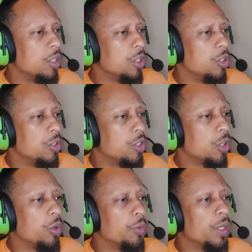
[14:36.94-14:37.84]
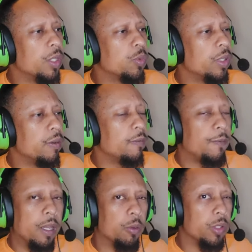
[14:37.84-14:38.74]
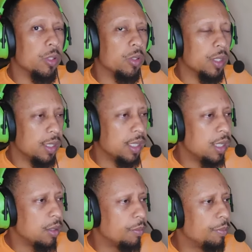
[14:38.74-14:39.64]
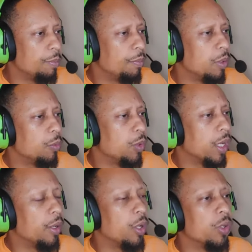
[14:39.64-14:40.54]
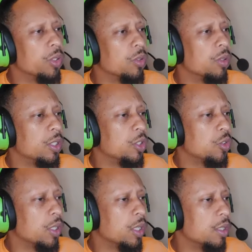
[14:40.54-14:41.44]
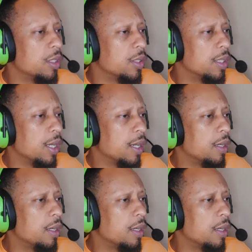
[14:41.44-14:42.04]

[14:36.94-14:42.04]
So this one didn't follow it to the T, but what I noticed on this trade is that